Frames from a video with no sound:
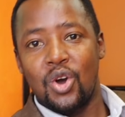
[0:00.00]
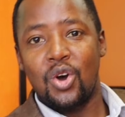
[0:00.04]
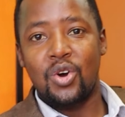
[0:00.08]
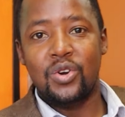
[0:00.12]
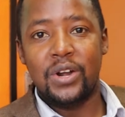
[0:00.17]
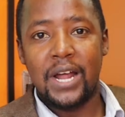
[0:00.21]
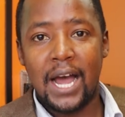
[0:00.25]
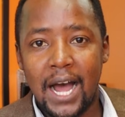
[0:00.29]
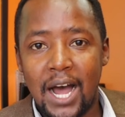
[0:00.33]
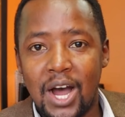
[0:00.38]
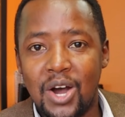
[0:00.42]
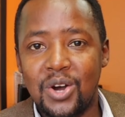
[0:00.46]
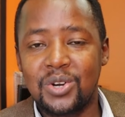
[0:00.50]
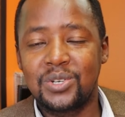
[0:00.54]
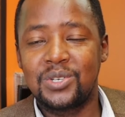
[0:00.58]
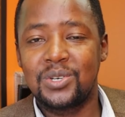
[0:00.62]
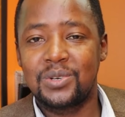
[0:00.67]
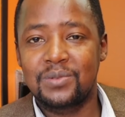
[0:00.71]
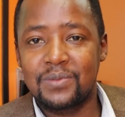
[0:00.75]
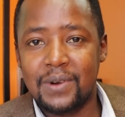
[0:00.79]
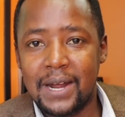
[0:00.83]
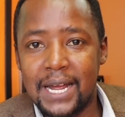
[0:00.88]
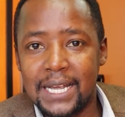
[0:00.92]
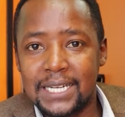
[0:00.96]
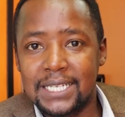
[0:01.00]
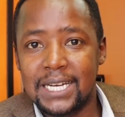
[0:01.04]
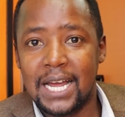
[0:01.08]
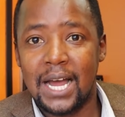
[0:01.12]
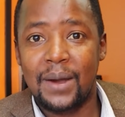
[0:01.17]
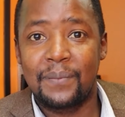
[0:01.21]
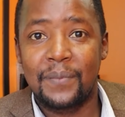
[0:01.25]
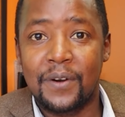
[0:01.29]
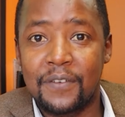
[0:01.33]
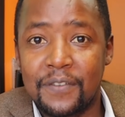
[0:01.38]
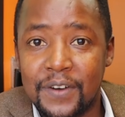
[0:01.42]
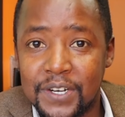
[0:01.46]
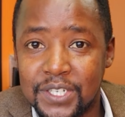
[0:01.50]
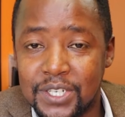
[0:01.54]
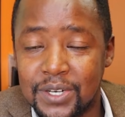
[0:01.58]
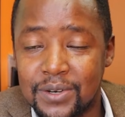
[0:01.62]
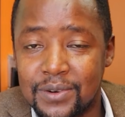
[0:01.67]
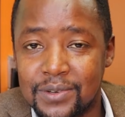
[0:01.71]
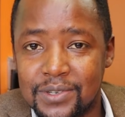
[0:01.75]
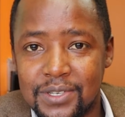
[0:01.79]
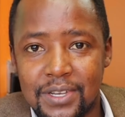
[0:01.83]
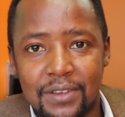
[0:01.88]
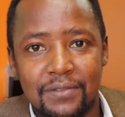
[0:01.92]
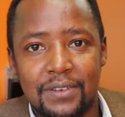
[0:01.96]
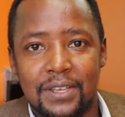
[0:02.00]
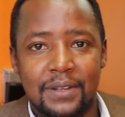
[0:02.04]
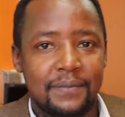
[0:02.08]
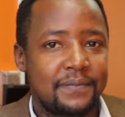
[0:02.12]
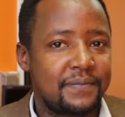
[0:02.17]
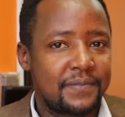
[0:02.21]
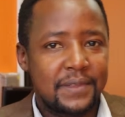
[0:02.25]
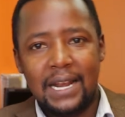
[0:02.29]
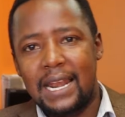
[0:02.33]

on how to write a professional CV.